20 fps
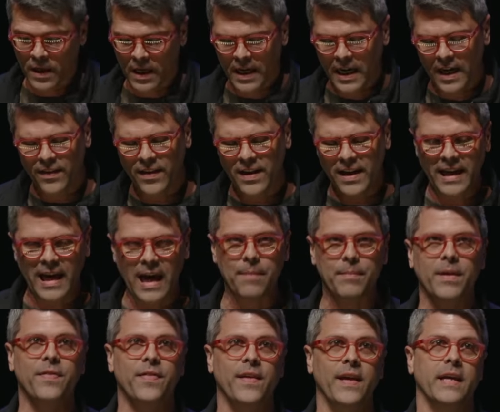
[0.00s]
And then it got me
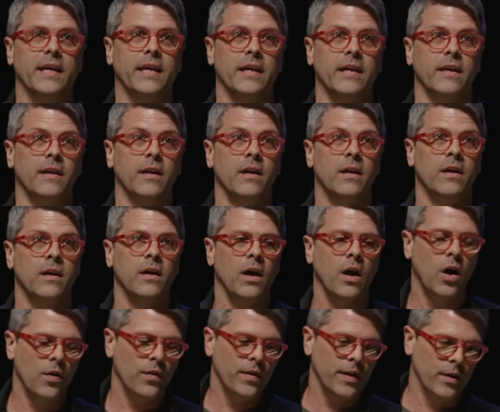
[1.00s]
thinking
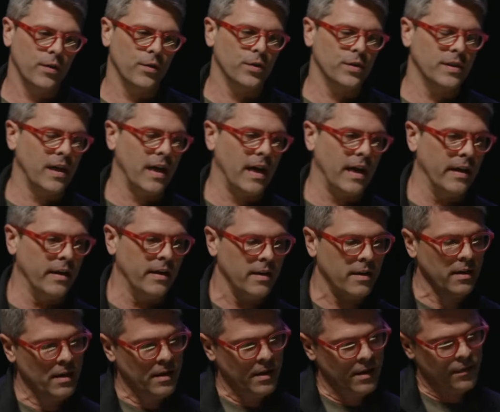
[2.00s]
on the other side,
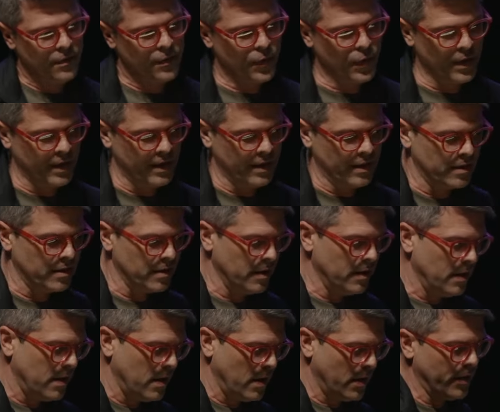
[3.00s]
fringe,
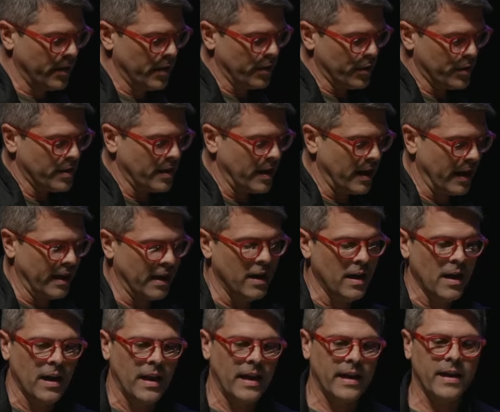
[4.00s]
on the other side.
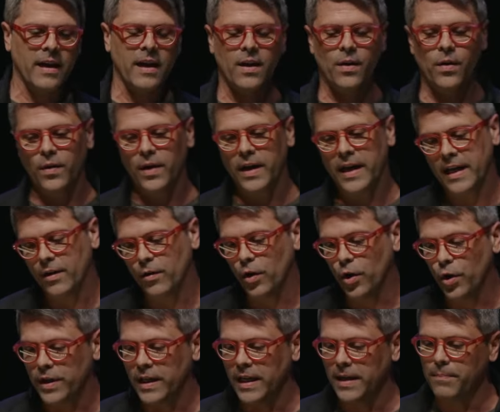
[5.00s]
Like
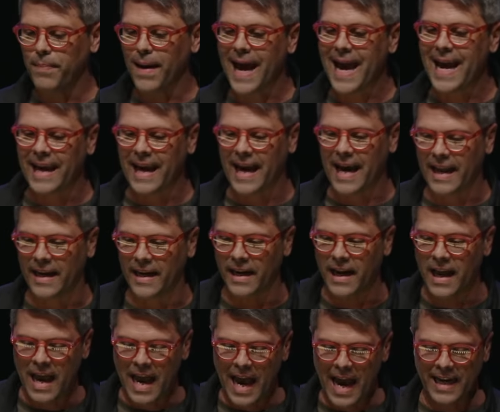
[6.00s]
looking back at it,
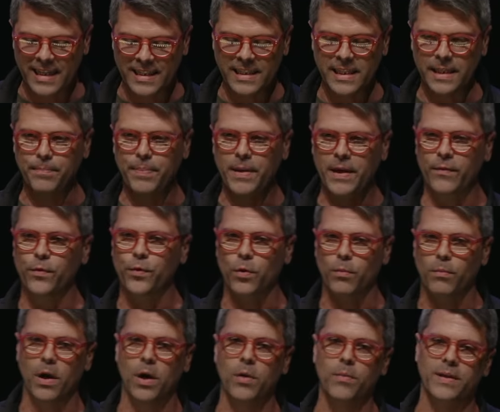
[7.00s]
I can see pivotal
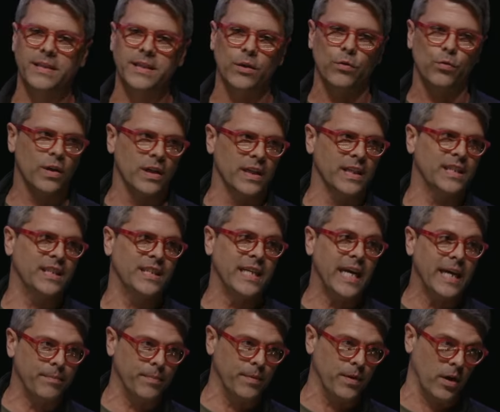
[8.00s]
moments that really
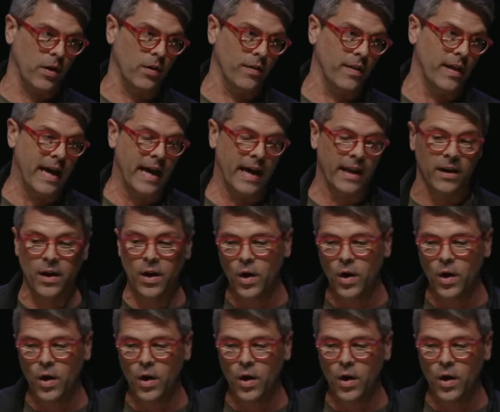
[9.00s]
shaped all that.